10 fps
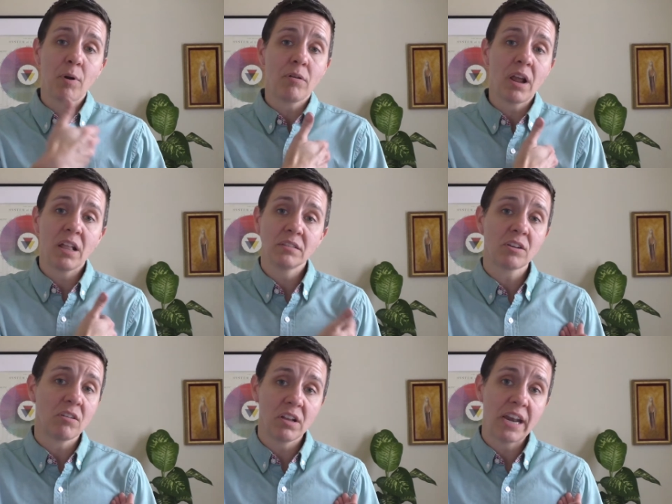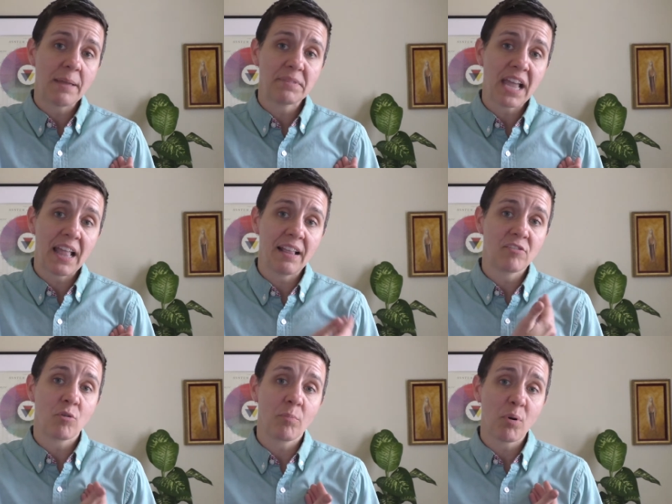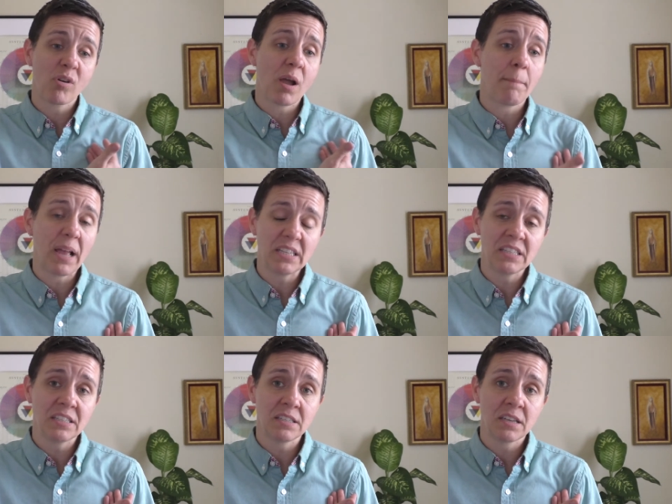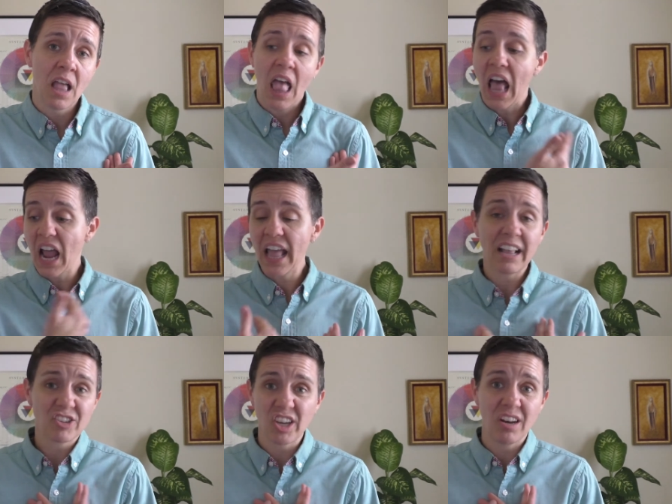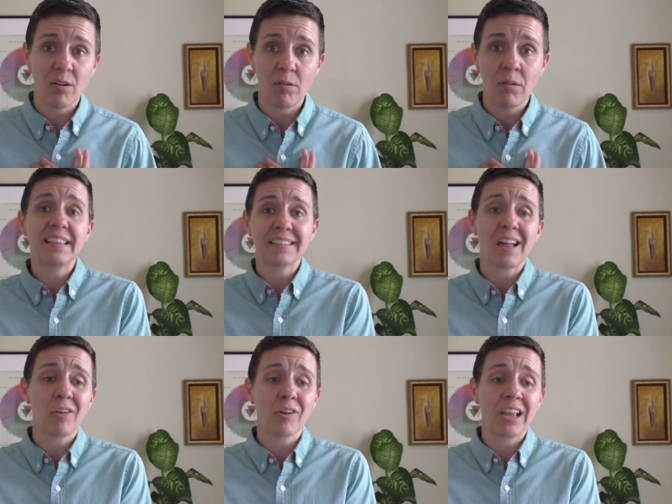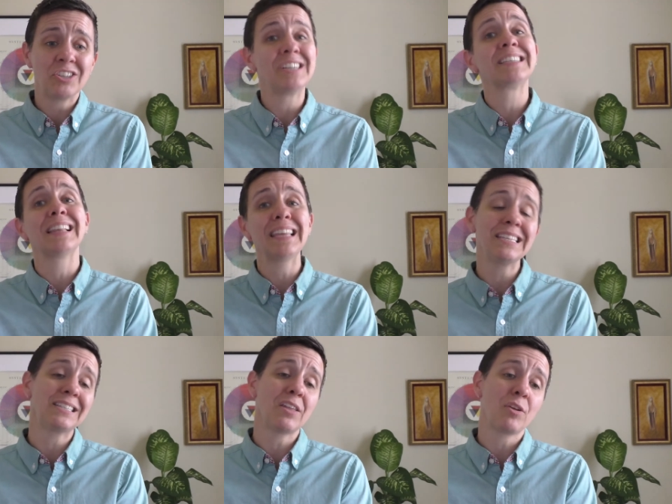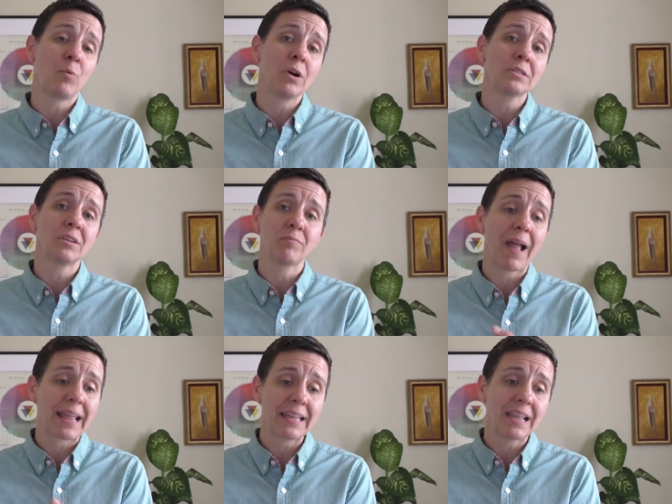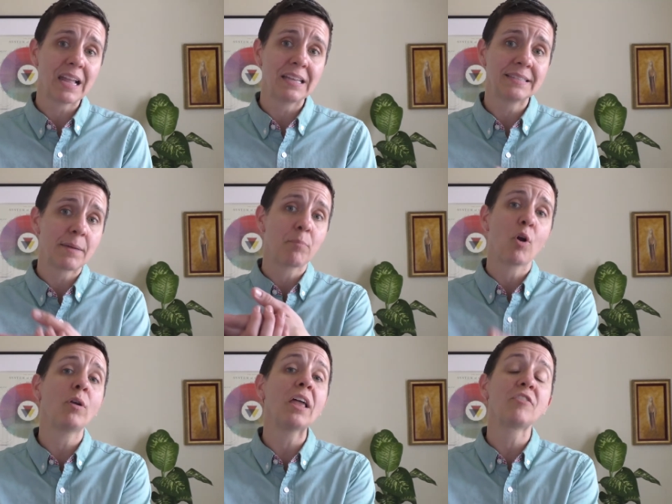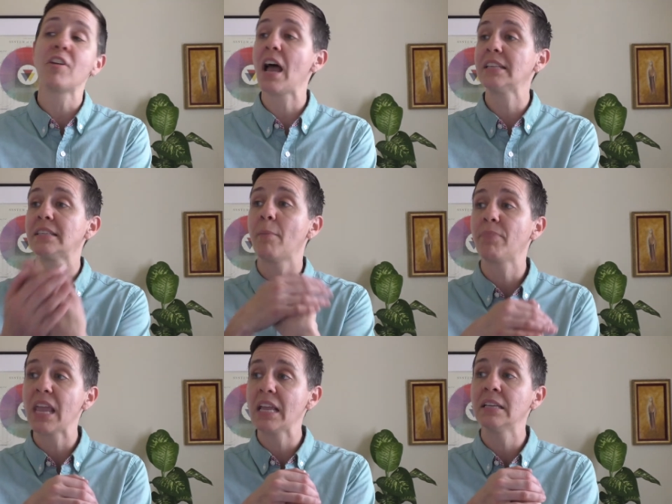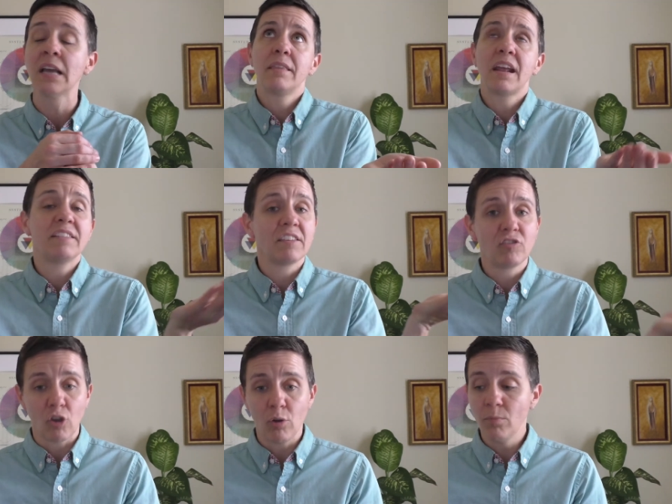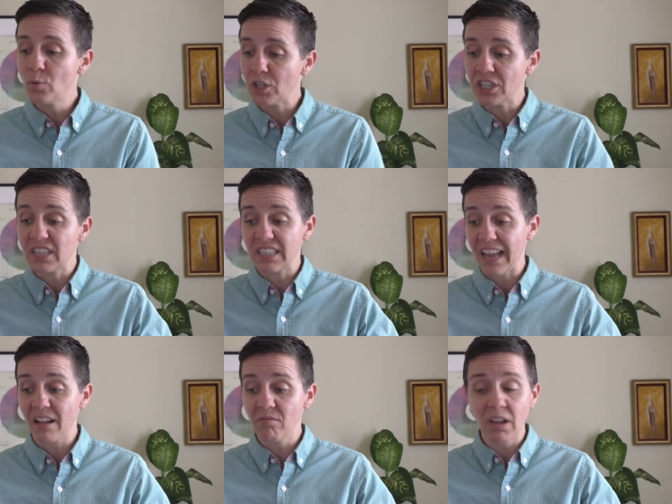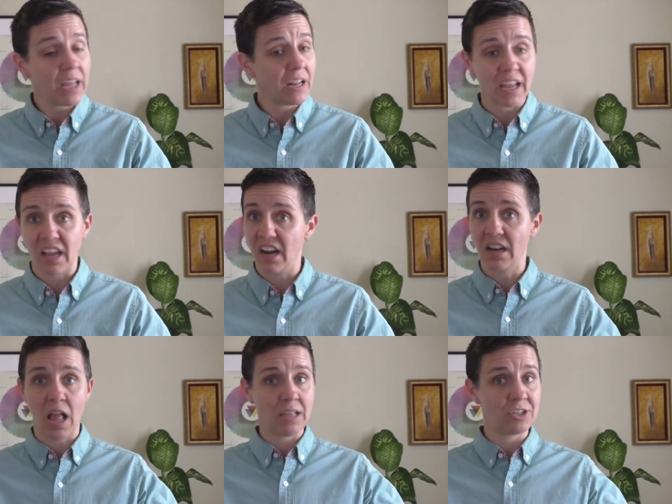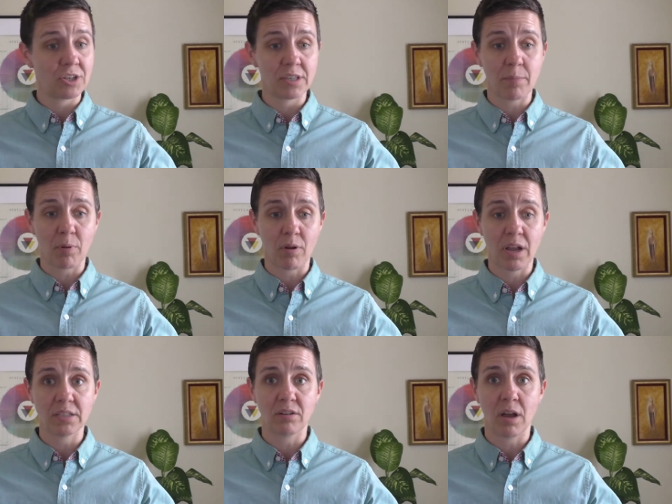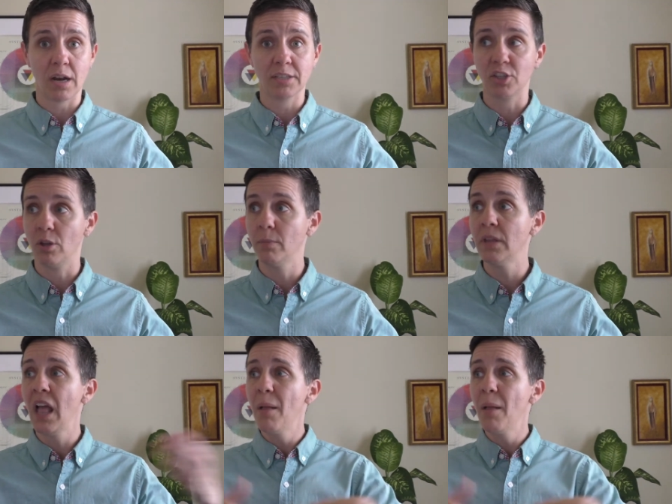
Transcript: pronouns on name tags or pronoun buttons, I actually know this congregation has at least done the work to recognize that pronouns are not something that is assumed, which is the second one. Like, it acknowledges that pronouns are not assumed.